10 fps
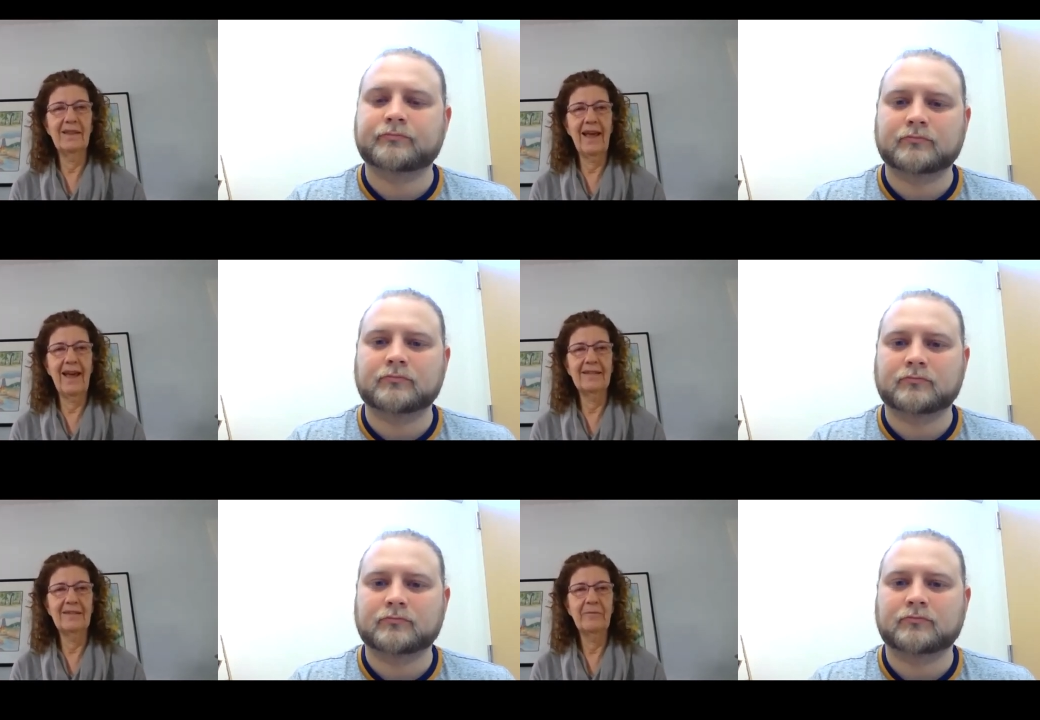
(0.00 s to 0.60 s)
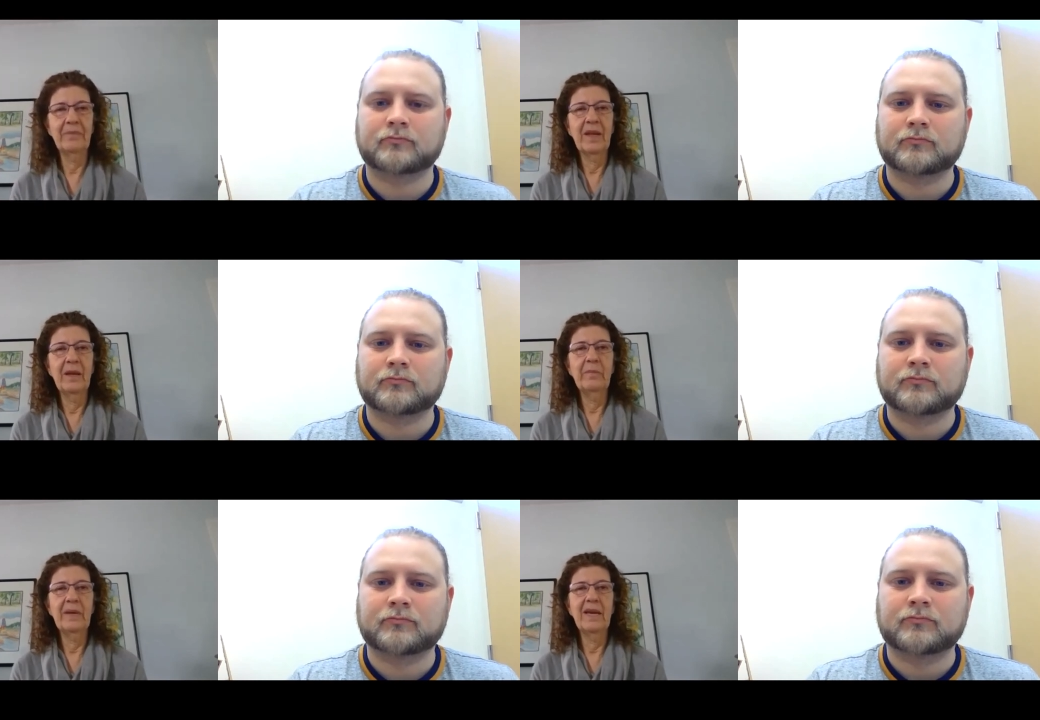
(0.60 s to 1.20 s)
Speaker 1: that
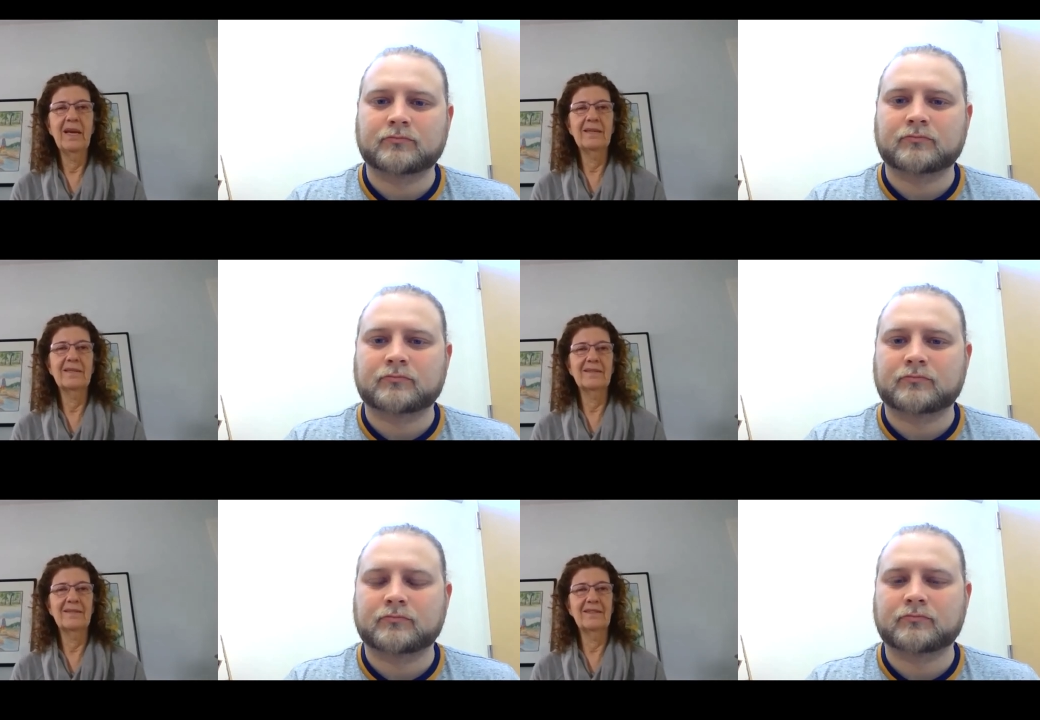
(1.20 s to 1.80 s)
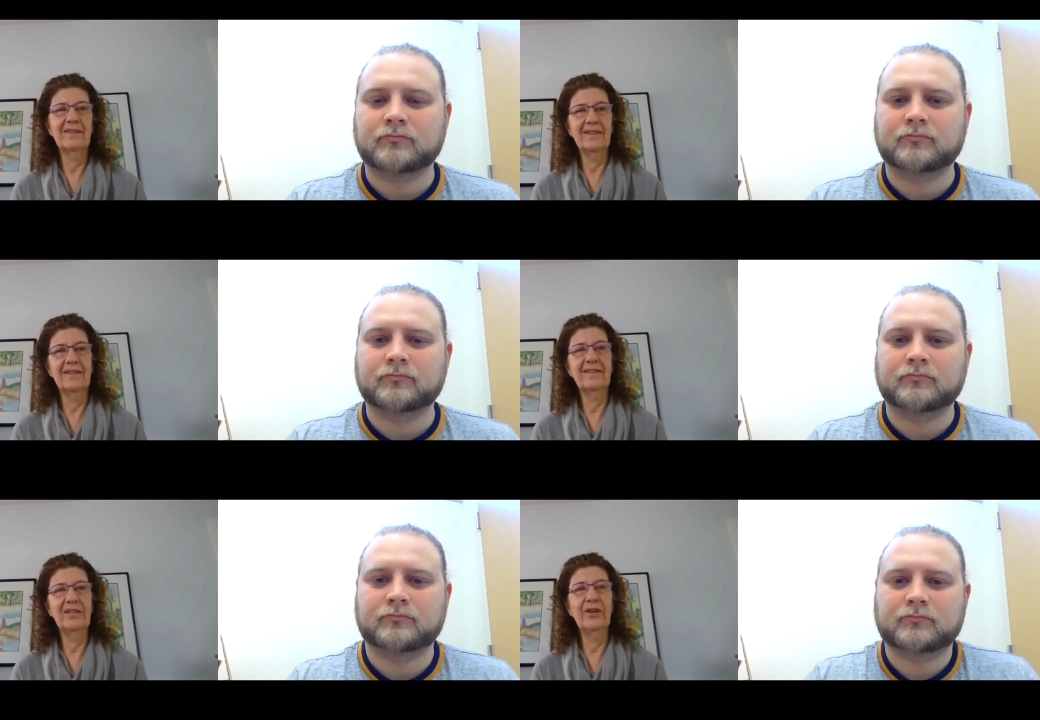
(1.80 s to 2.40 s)
because
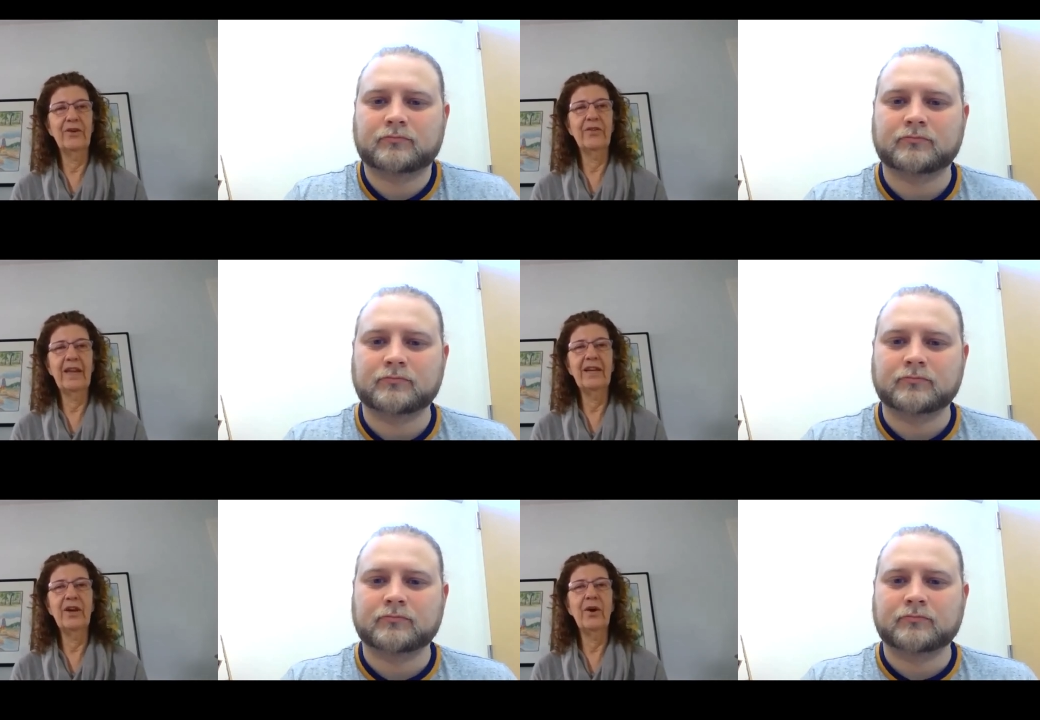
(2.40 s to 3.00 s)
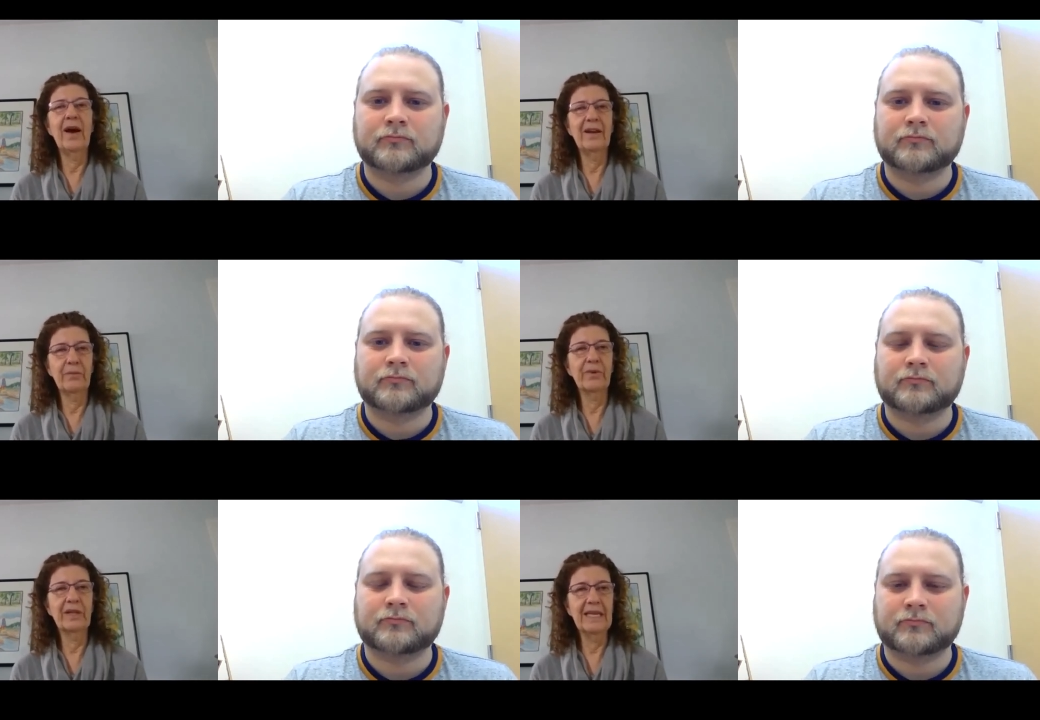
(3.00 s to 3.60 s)
you know, they know how to
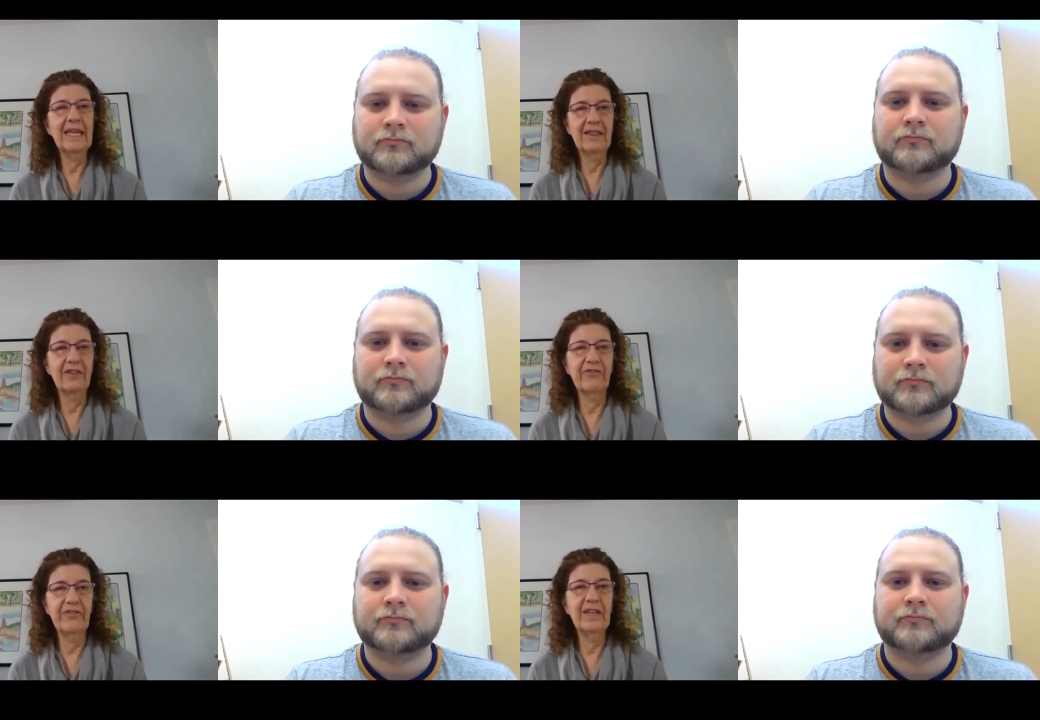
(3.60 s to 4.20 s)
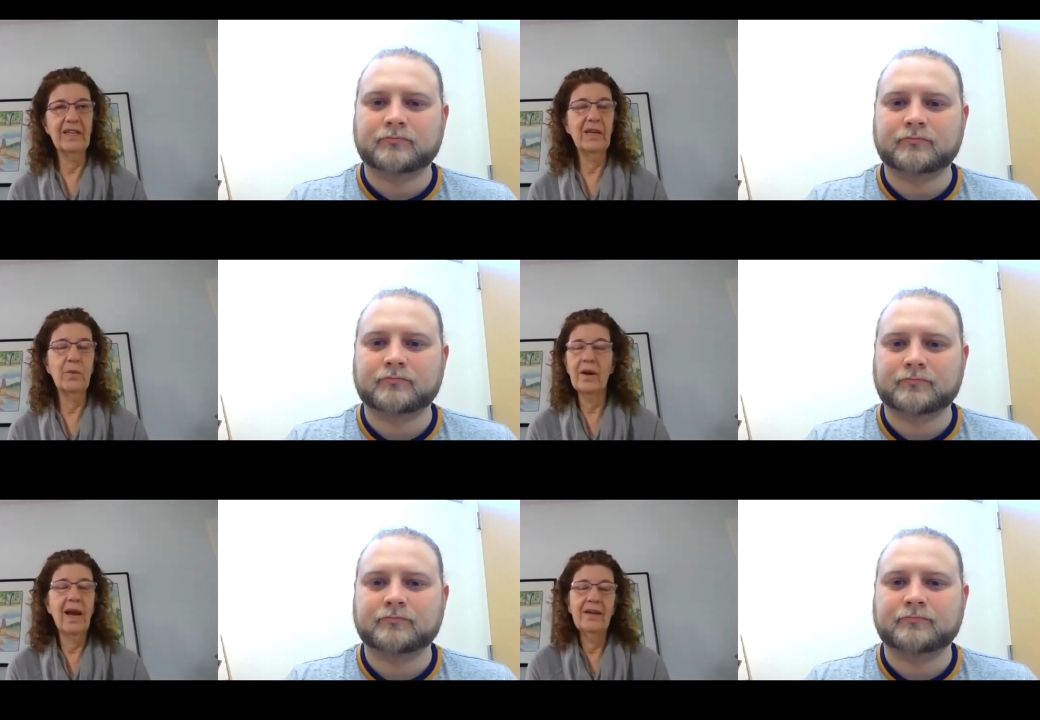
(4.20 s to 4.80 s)
really get the feeling
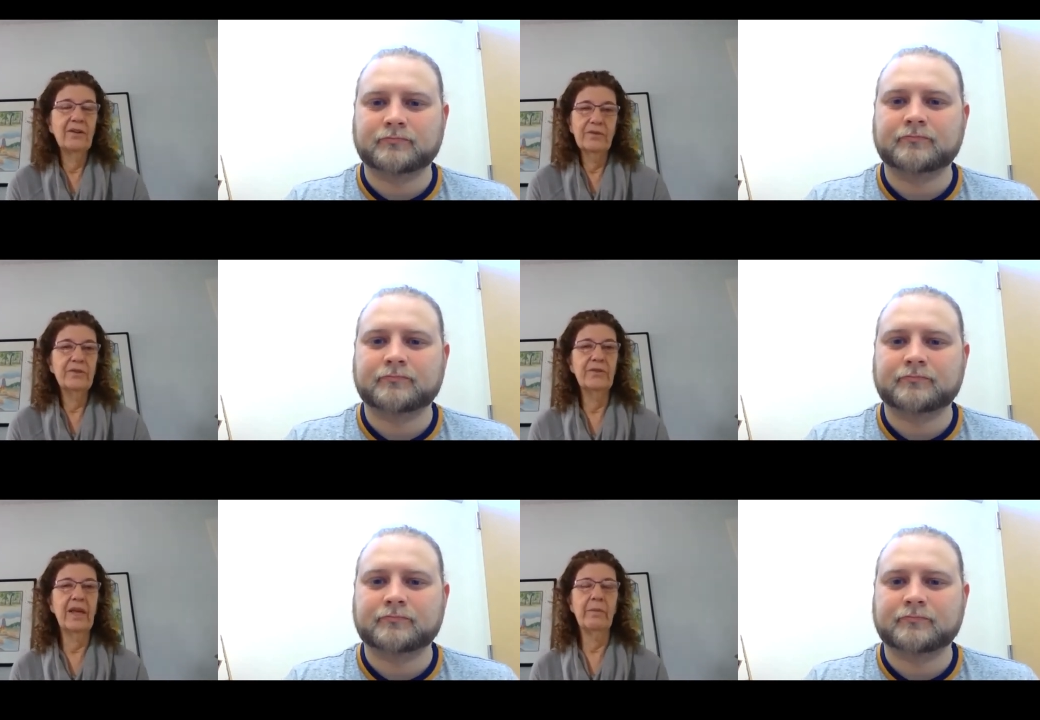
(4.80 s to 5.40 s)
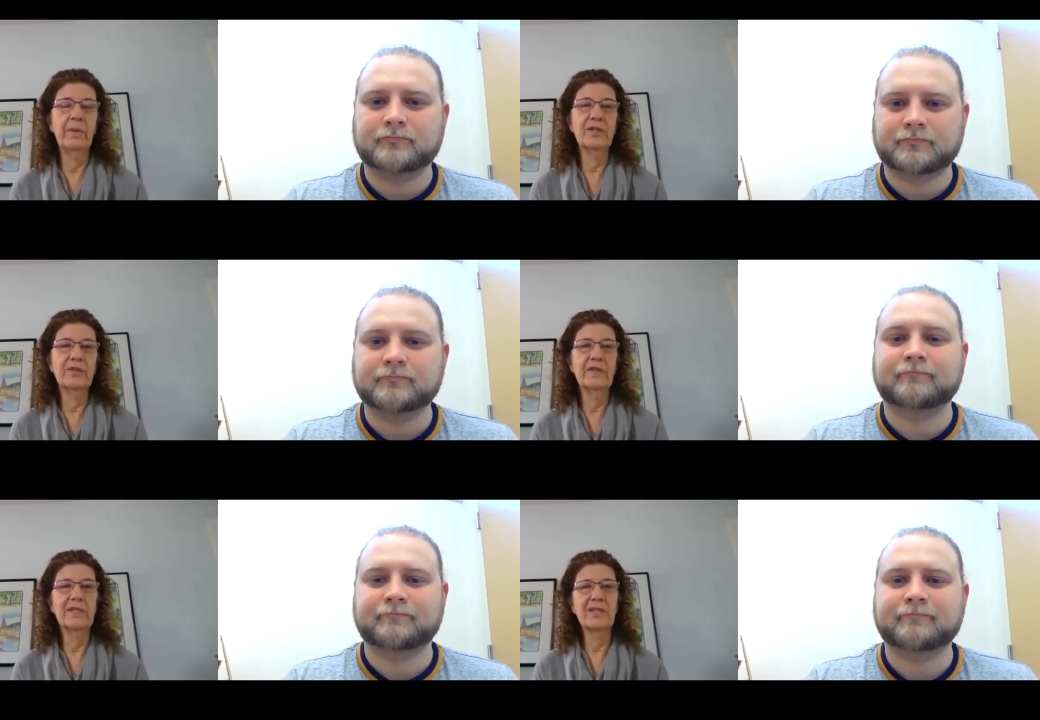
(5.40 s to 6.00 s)
where I don't do that much
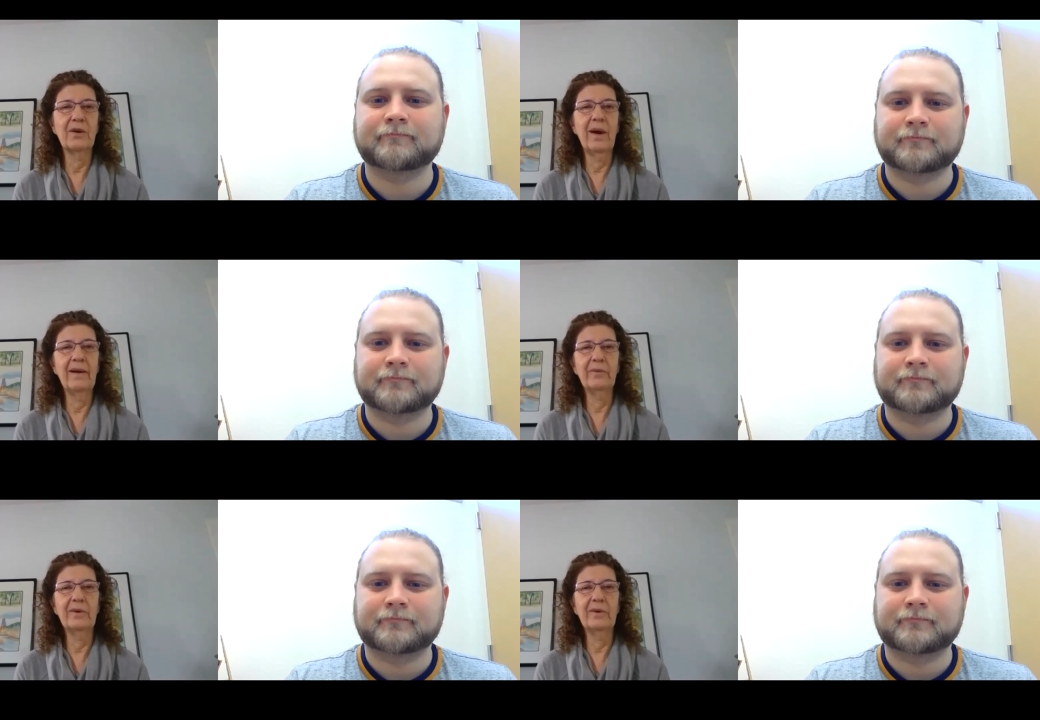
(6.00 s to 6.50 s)
of it. Mm-hmm. So I